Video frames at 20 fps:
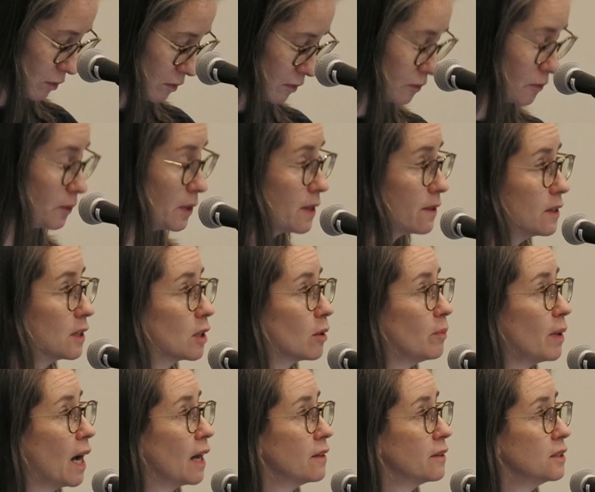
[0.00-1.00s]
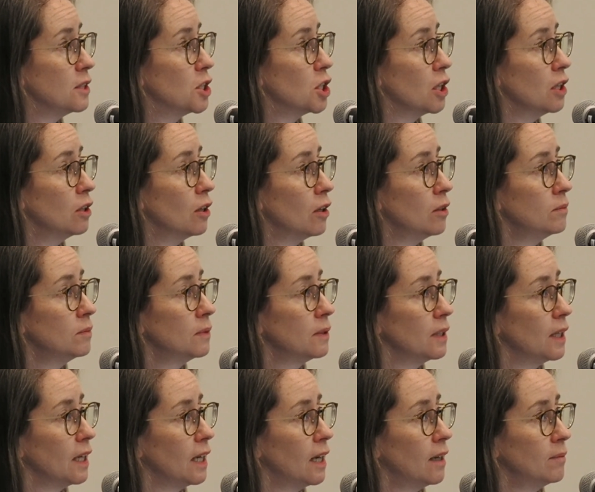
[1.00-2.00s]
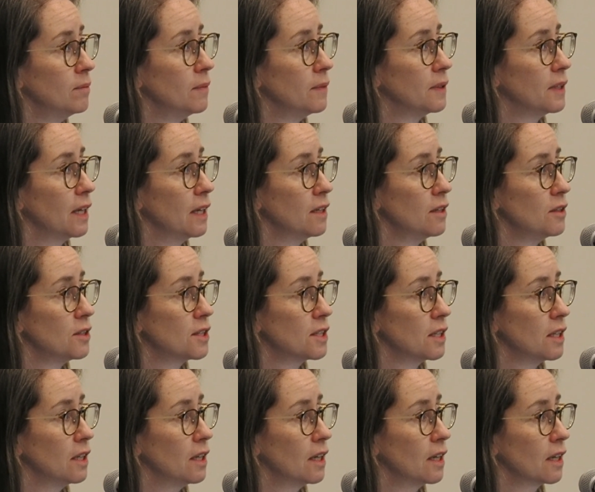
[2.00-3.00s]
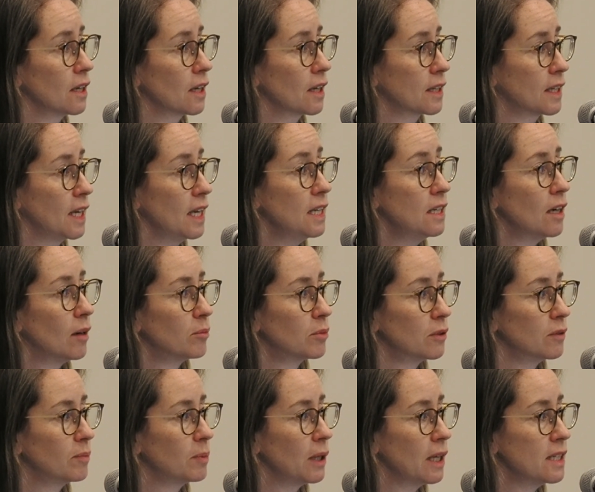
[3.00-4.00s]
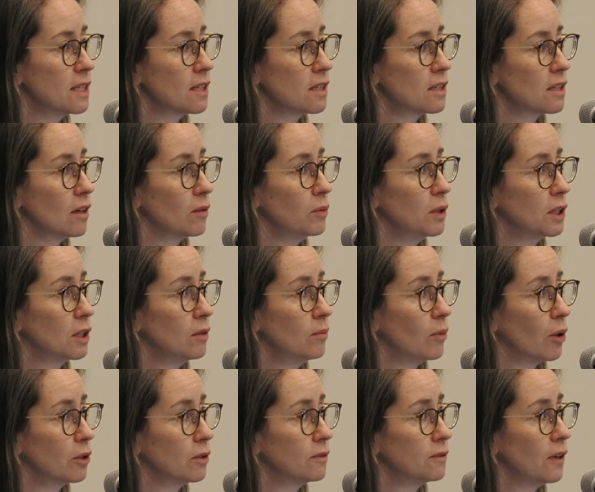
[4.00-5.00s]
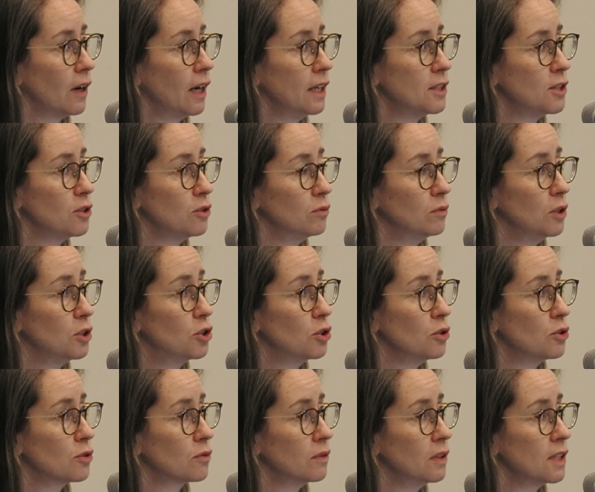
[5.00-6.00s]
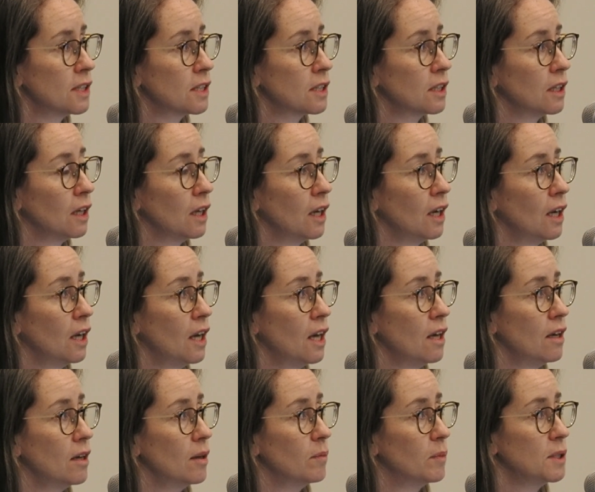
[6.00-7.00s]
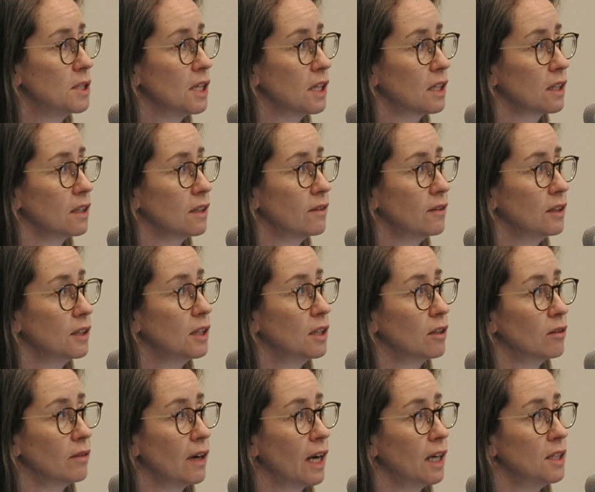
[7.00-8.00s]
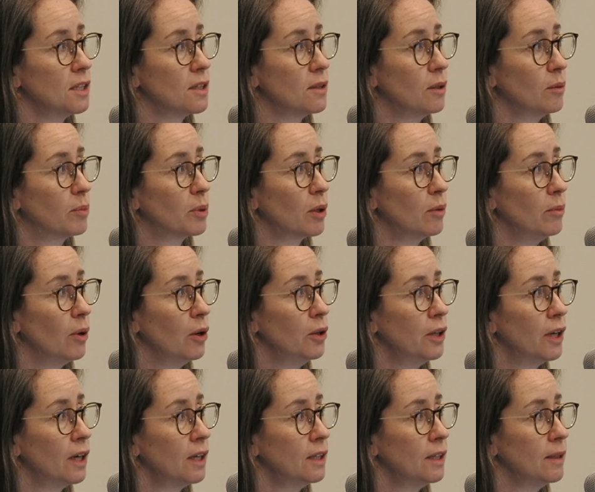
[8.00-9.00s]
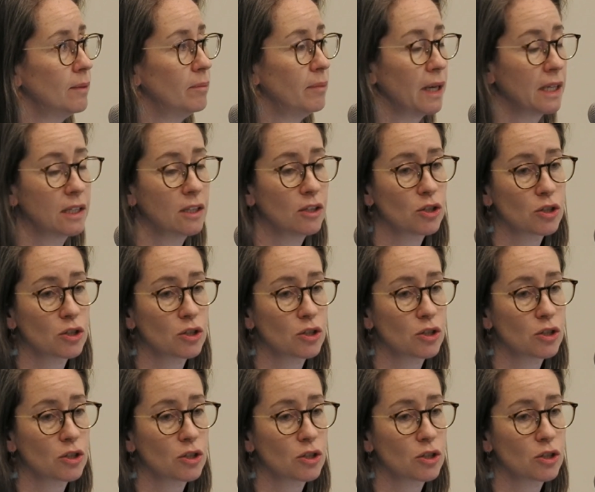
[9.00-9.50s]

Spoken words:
If we think about the genome, there's a key number of places that we can modify to reduce risk, particularly thinking around the promoter, making